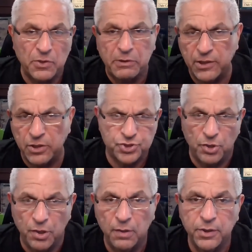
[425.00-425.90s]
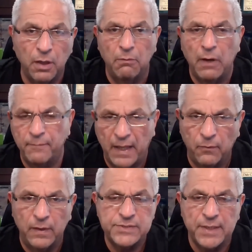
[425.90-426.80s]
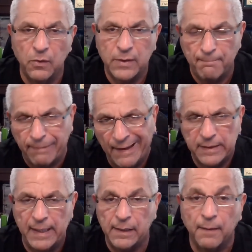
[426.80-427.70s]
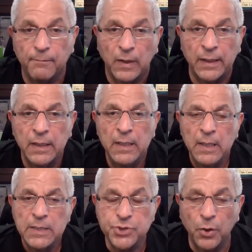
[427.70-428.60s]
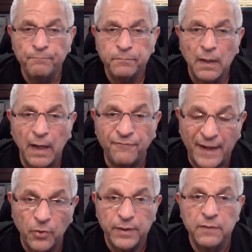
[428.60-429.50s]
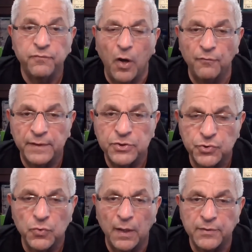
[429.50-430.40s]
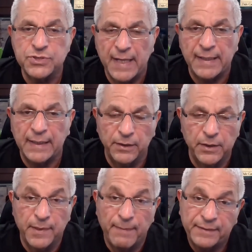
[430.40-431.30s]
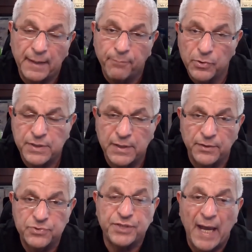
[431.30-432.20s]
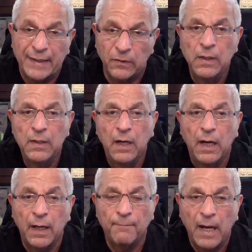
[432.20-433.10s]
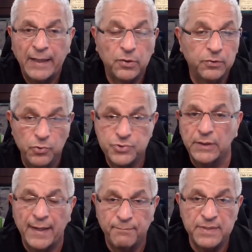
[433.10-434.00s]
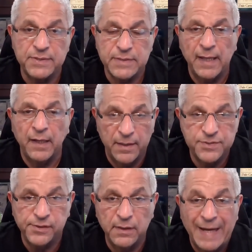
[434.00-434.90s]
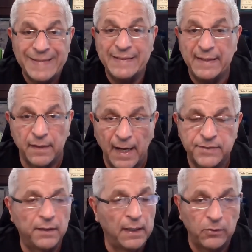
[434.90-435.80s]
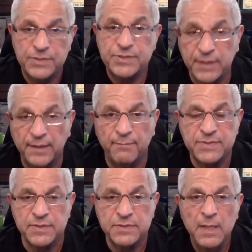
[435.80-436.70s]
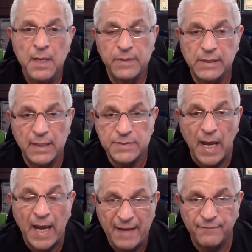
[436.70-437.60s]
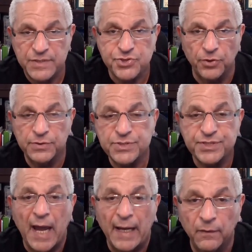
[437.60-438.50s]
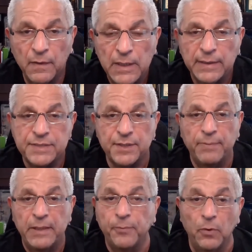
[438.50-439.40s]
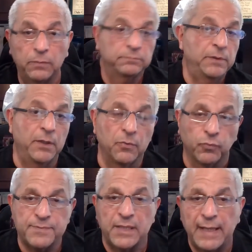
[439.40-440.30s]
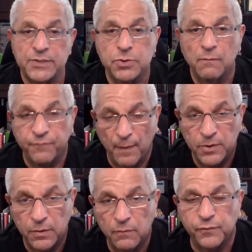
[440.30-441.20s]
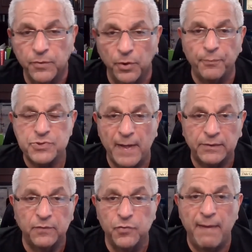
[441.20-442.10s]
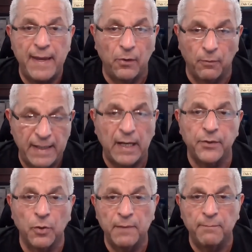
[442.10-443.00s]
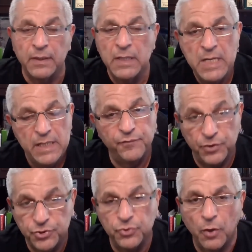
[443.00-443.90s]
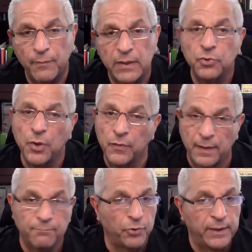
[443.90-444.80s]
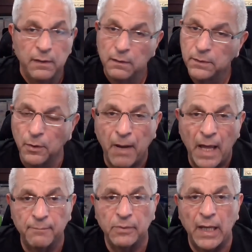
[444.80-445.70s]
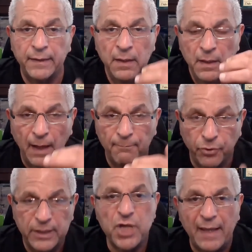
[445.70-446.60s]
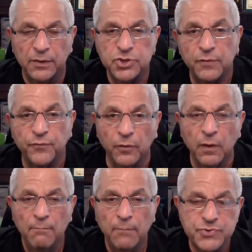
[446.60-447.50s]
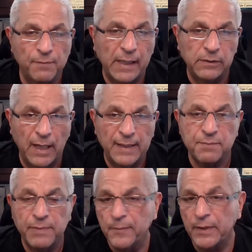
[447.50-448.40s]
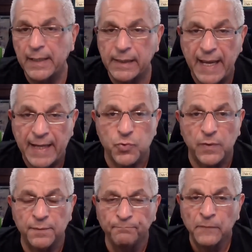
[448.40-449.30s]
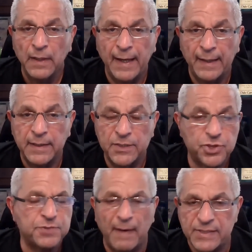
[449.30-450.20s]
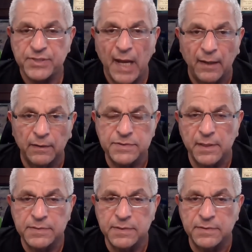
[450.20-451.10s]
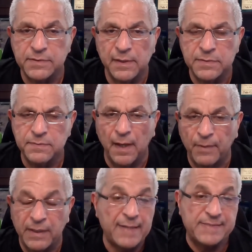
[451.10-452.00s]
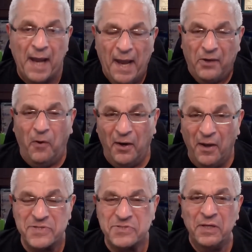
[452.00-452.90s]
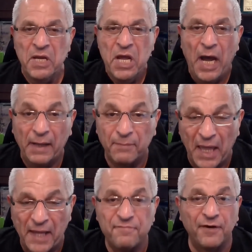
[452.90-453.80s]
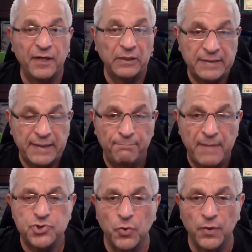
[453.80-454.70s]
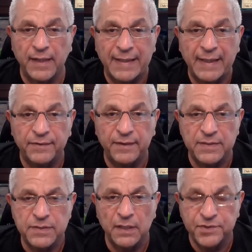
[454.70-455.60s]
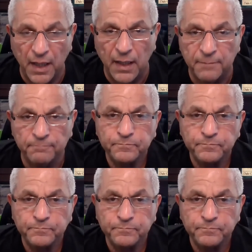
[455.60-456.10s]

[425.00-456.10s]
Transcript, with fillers: Okay, you sure? No, I'm not. I want to sell. Okay, bye, and you hang up, right? So if I don't evolve into understanding a little bit about that person and their style, um, I could lose a lot of business. And honestly, I did. I, t- I lost a ton of business because I have a certain style that some people, you know, it rubs against. From you, from your perspective, you may or may not know me, but if you do know me, you know that I'm pretty, you know, bottom line, I'm pretty challenging for most of my clients and people that I engage with and it's just my style. It's, it, it, it, I'm a nice guy, quite honestly. I have a lot of fun. I like to make sure that I get things done.